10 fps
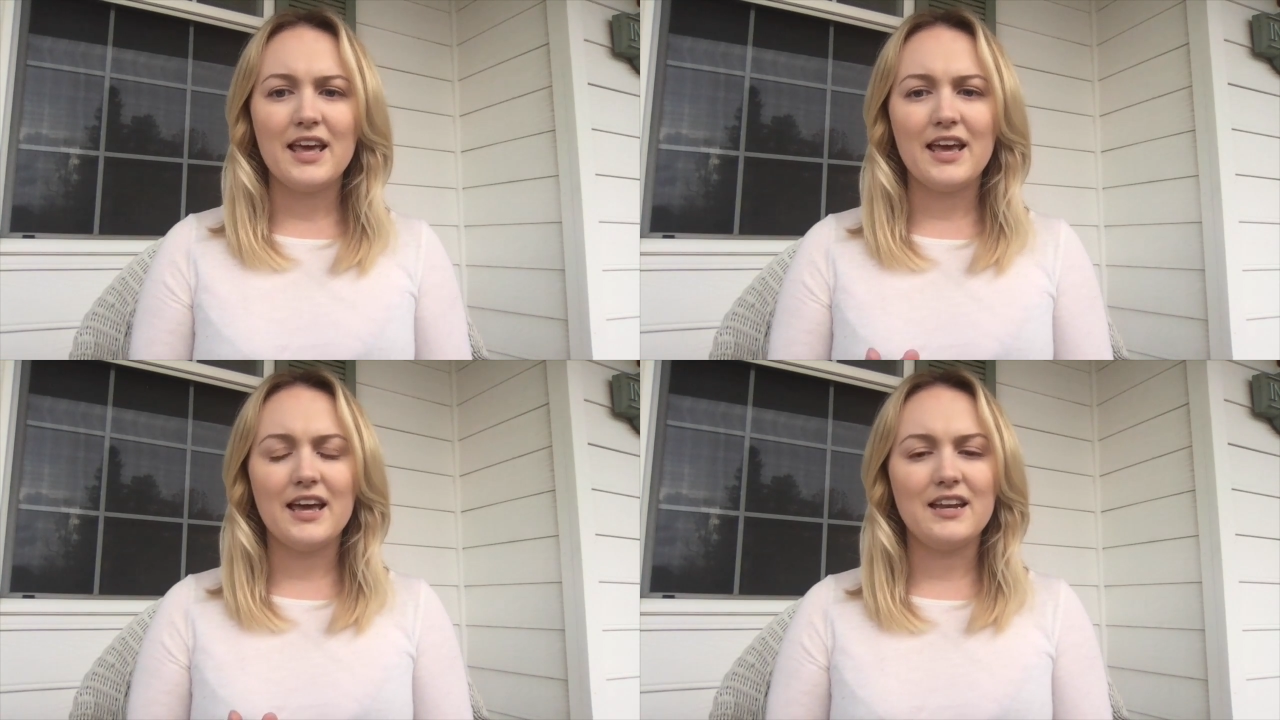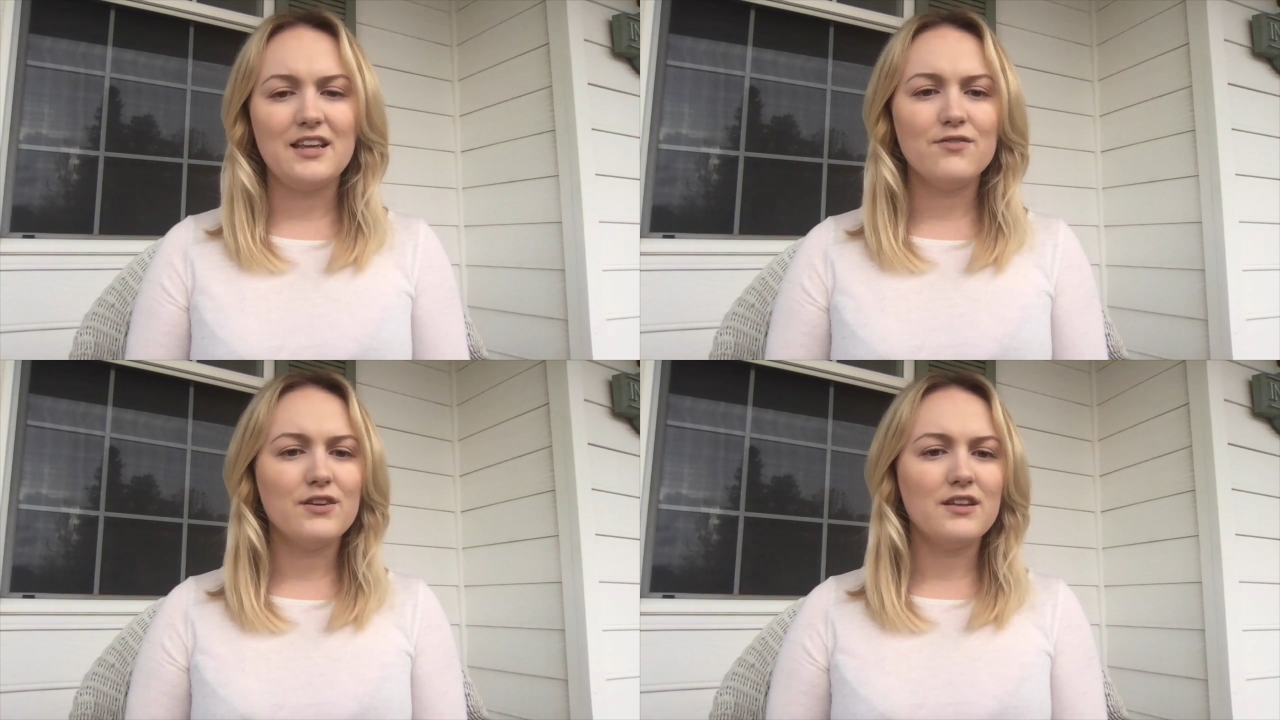And
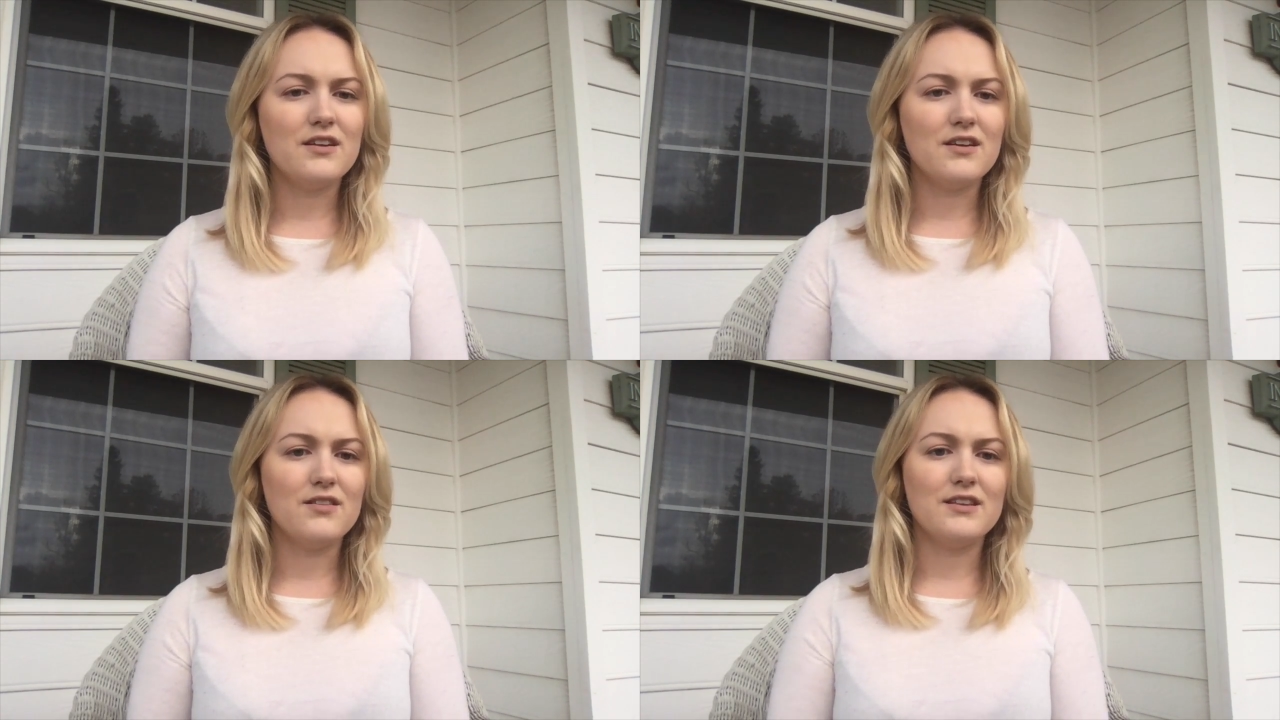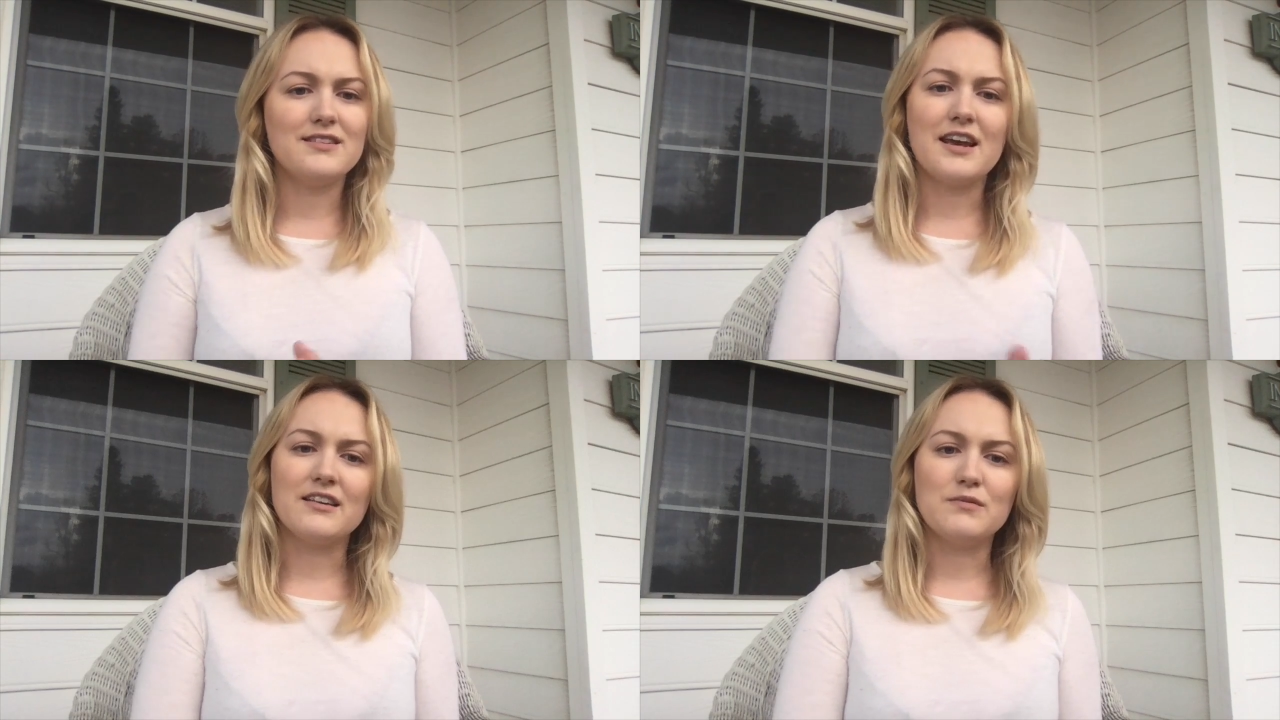even the
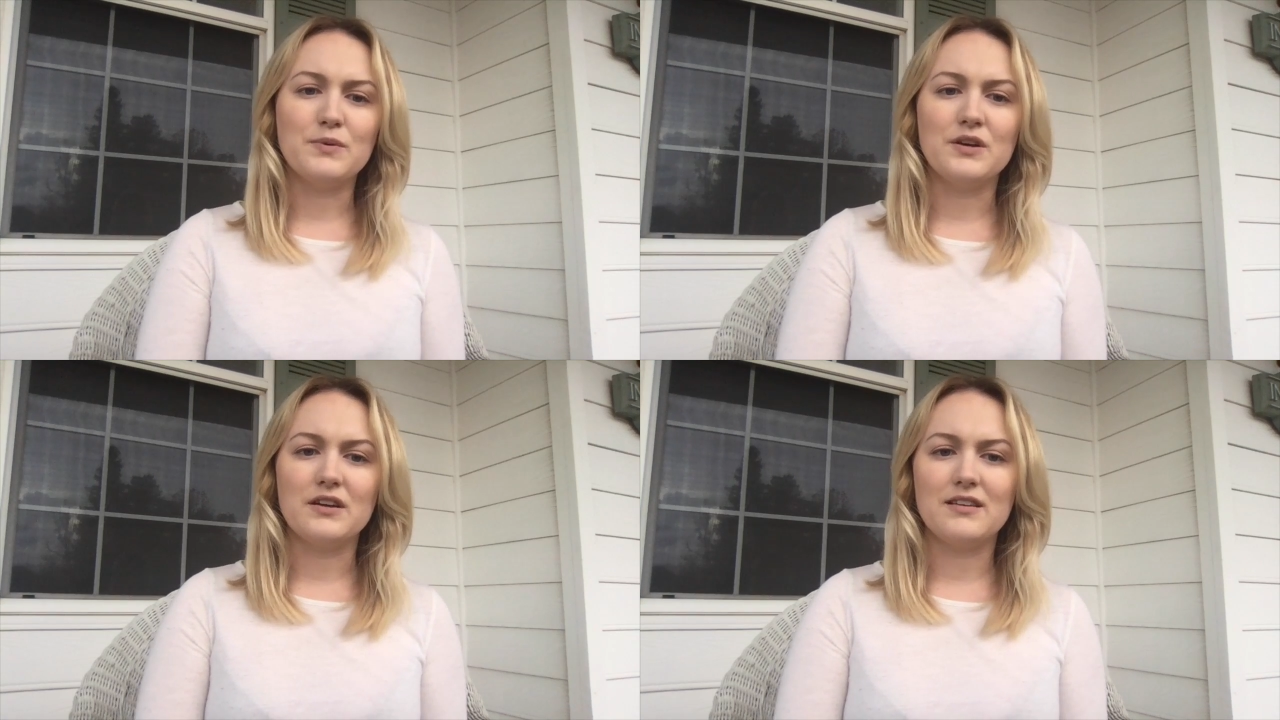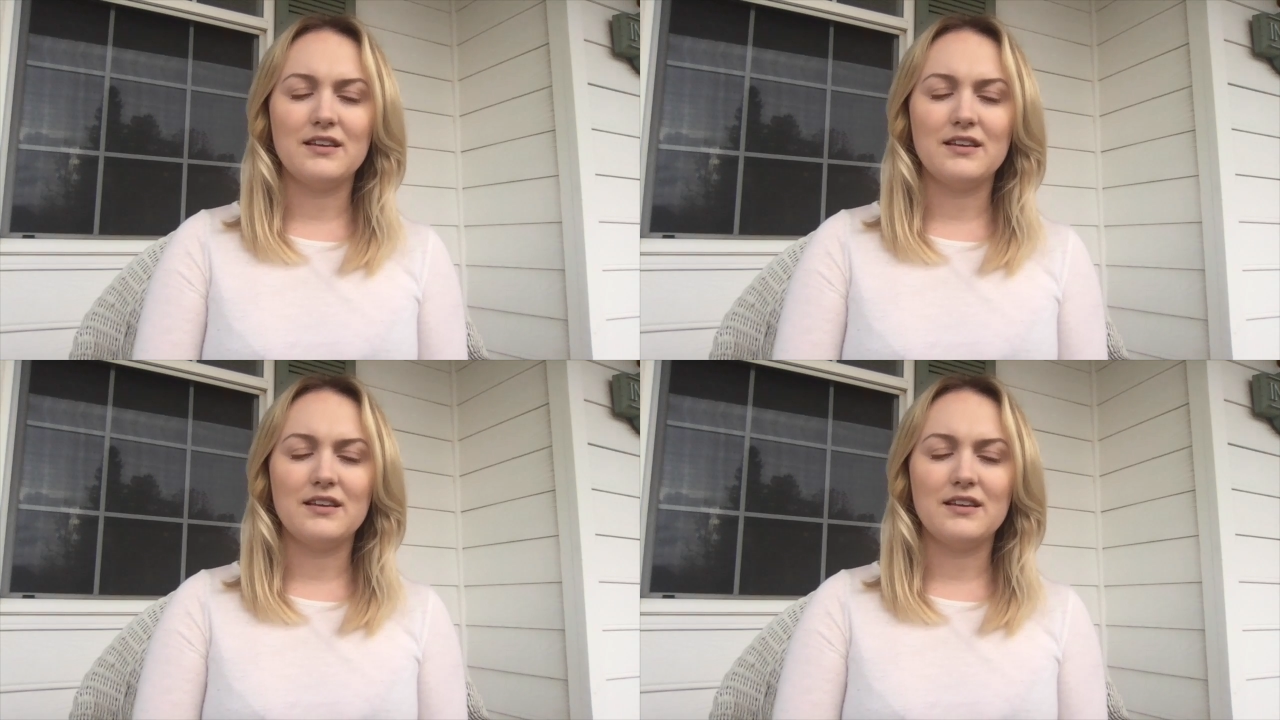textbook,